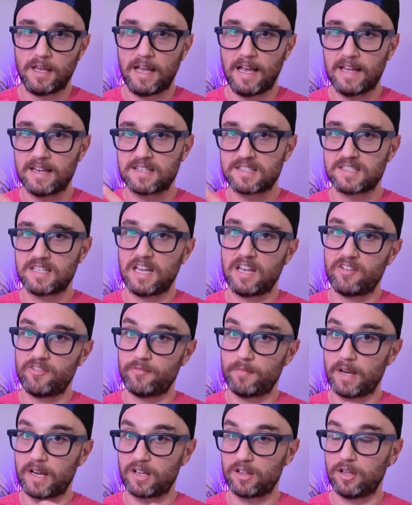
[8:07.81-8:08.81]
and save
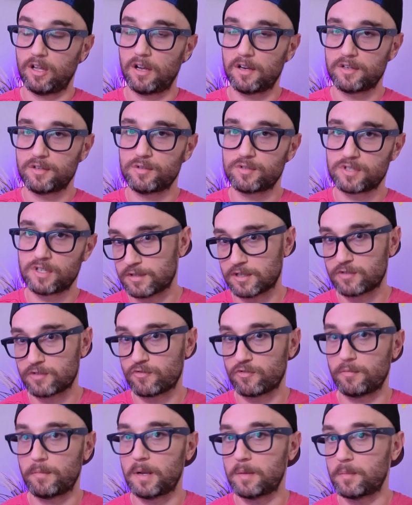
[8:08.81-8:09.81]
my Claude usage for
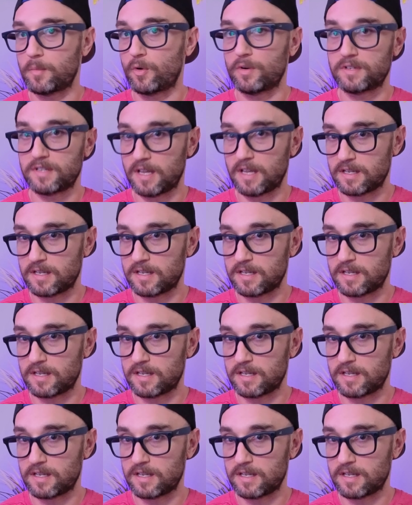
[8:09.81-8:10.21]
my more intense